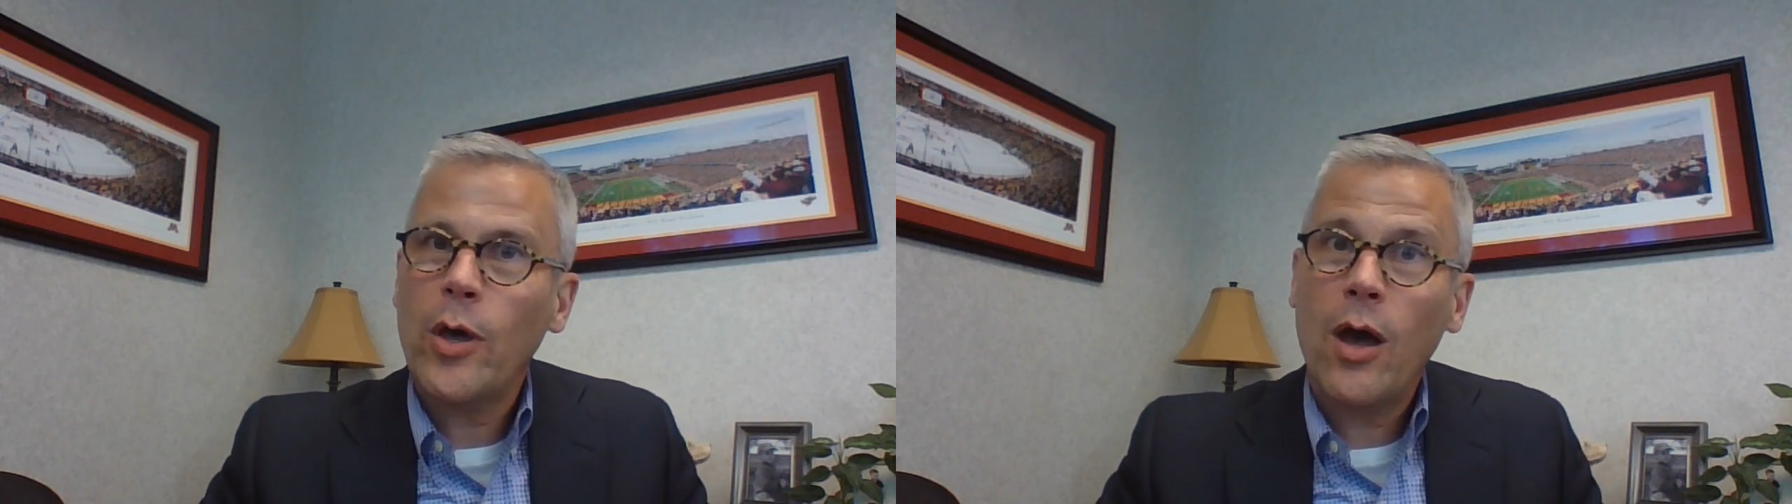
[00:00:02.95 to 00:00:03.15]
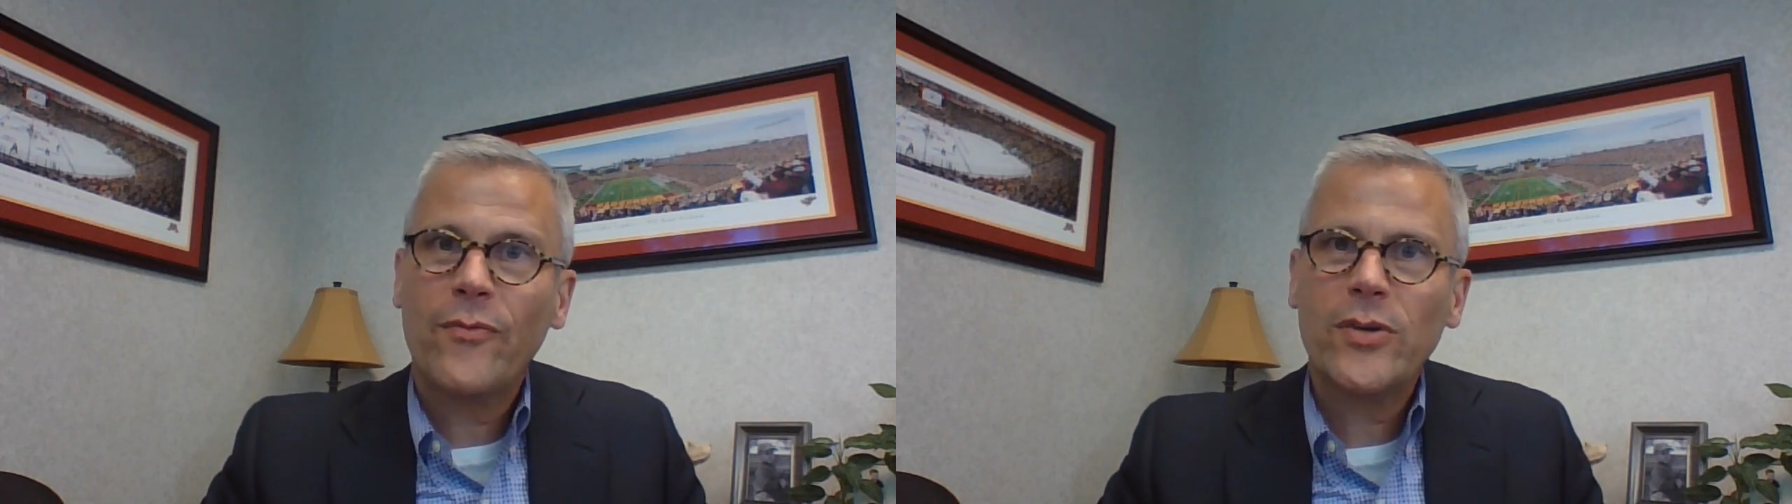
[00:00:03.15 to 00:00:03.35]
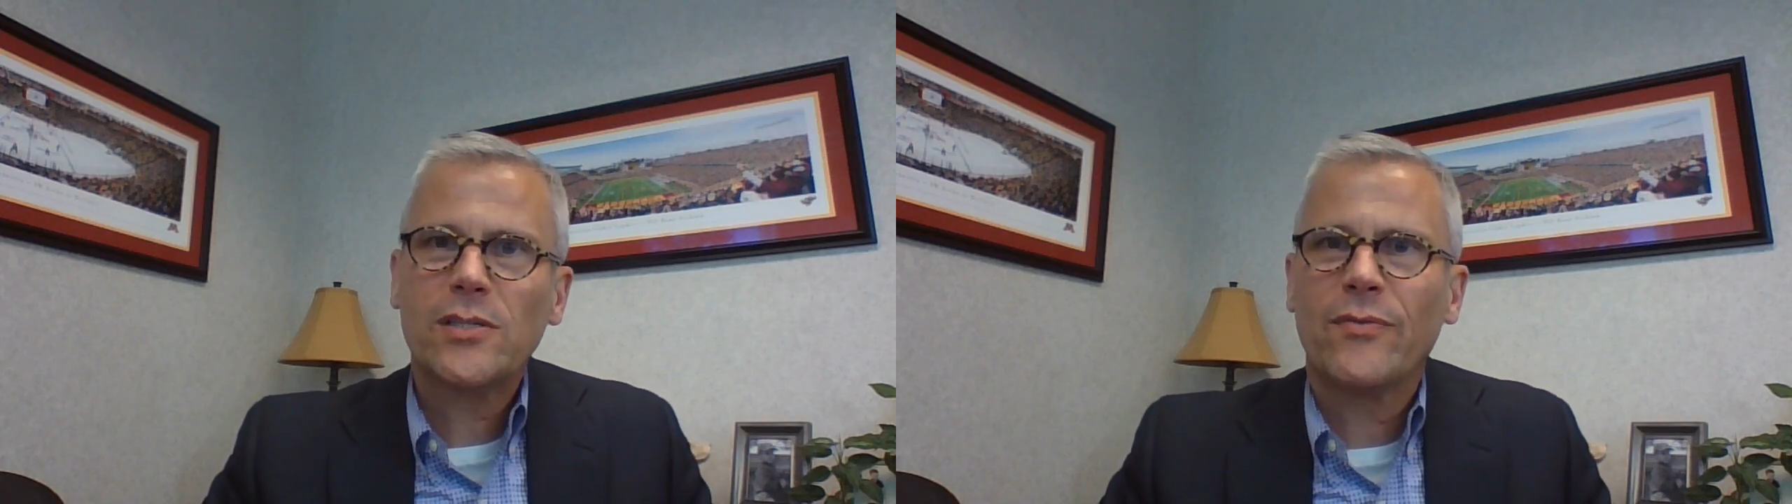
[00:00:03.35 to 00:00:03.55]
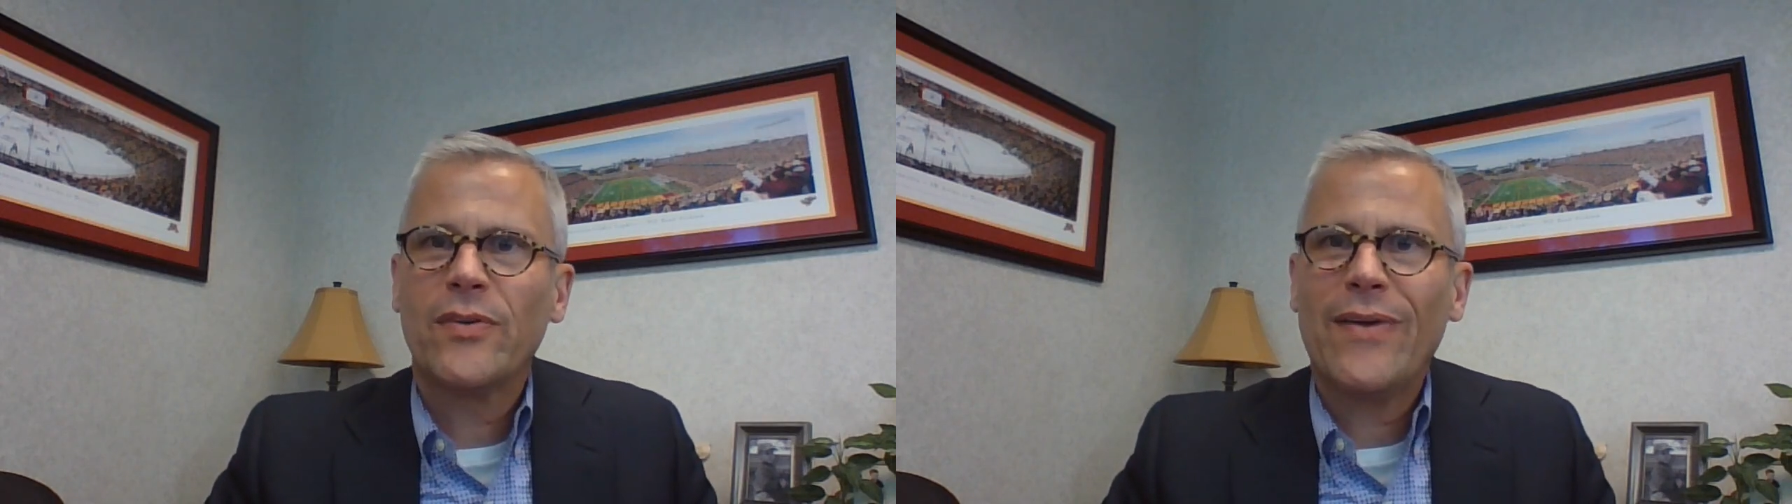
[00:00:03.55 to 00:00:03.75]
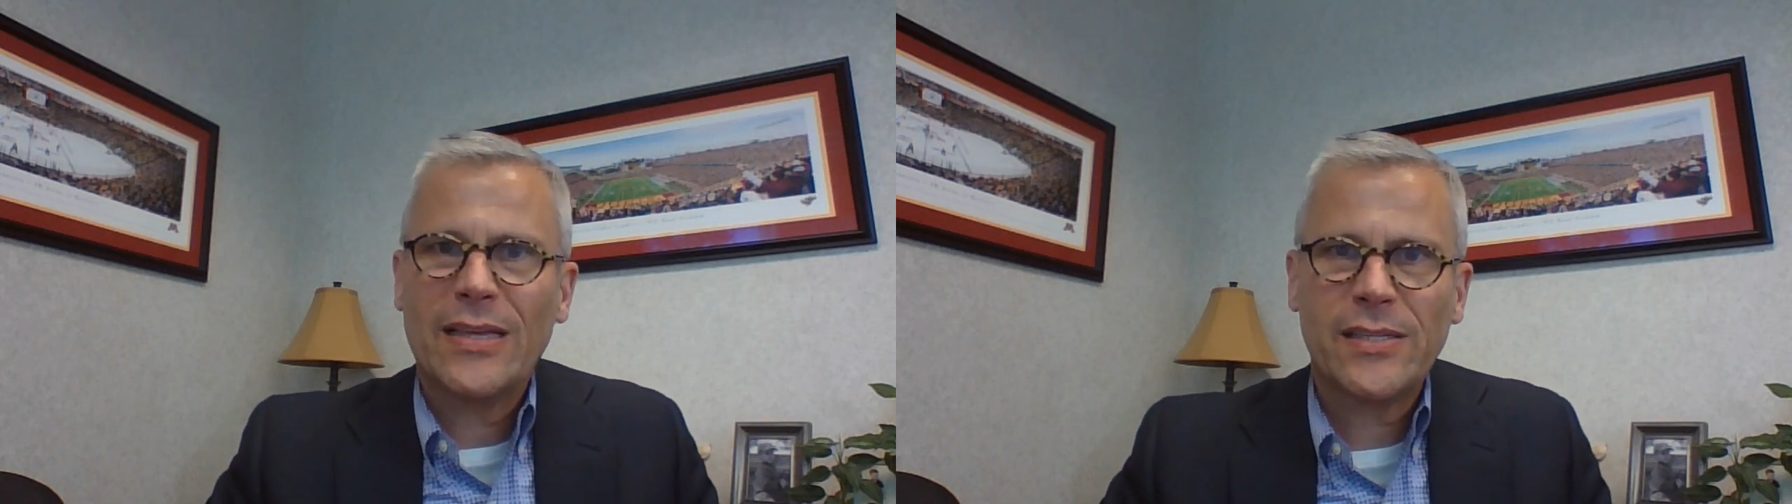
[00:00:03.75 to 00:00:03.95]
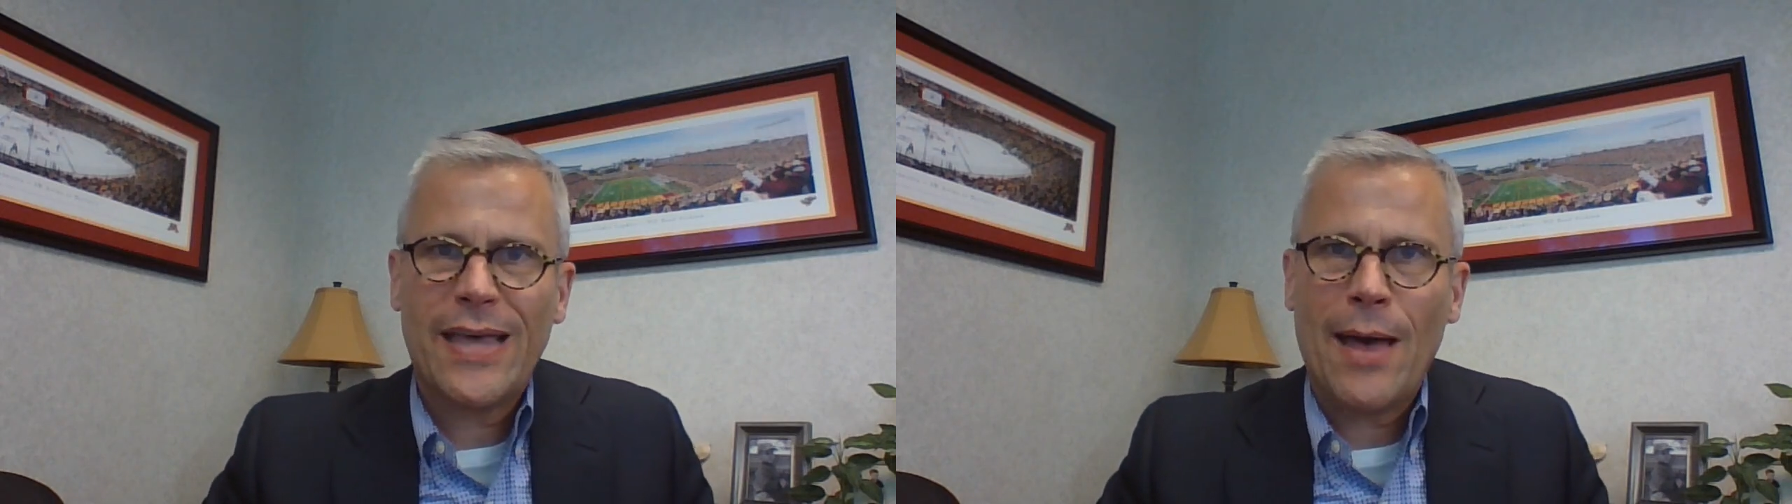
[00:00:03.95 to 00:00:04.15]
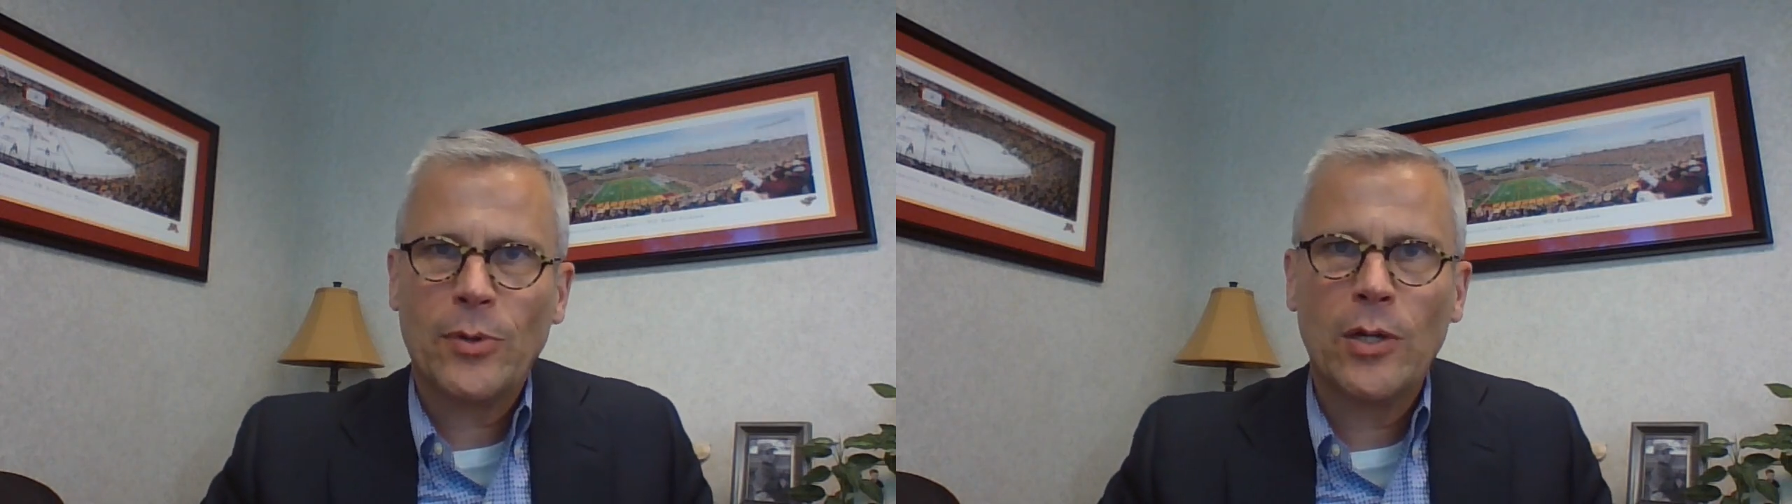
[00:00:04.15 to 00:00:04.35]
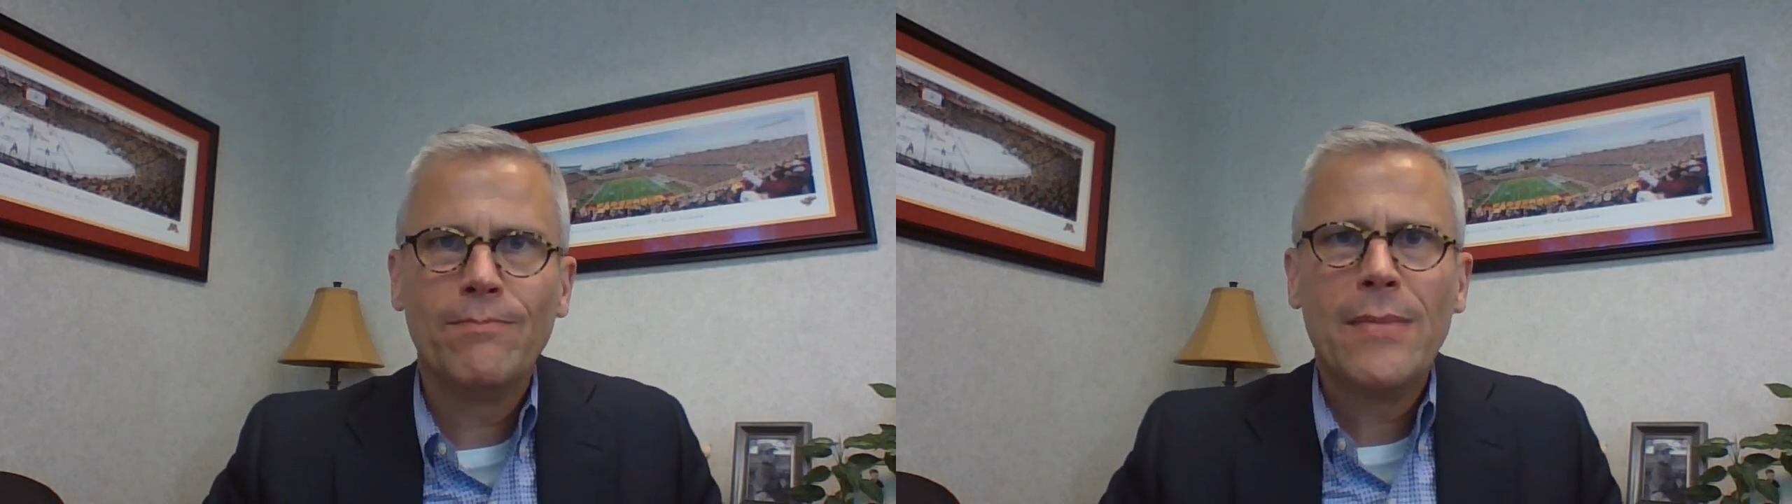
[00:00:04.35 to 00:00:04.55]
office of Advanced
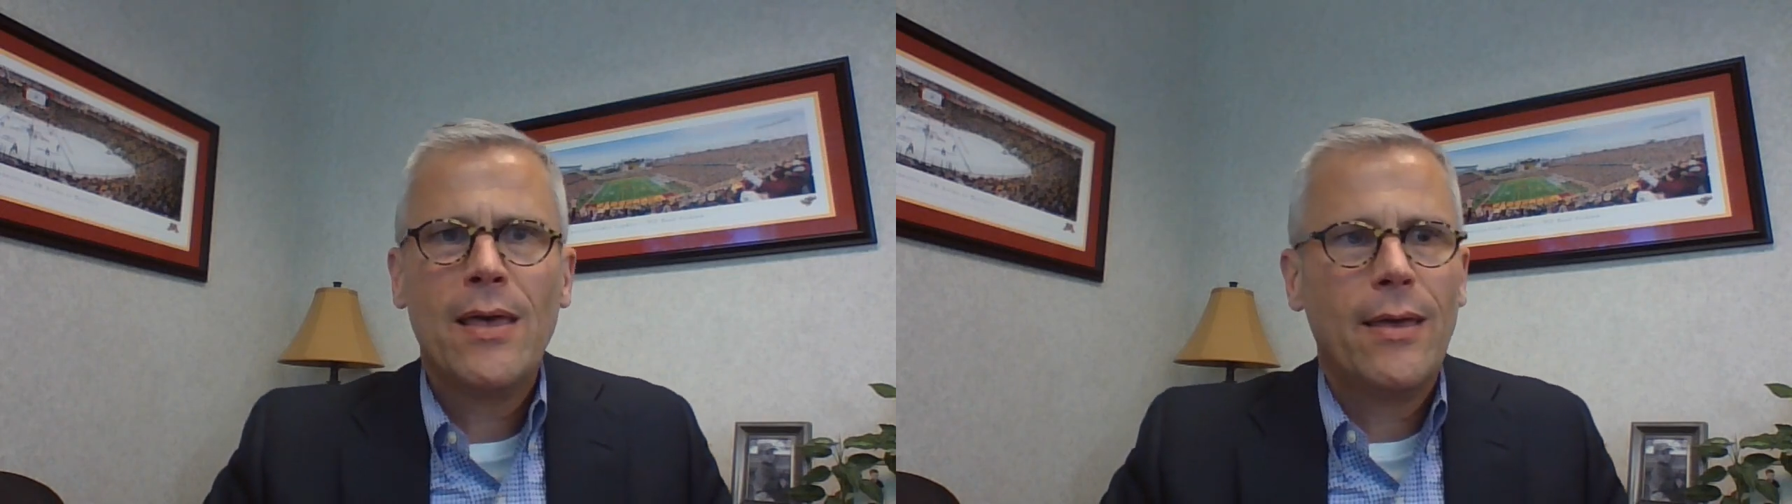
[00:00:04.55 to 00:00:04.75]
Capital,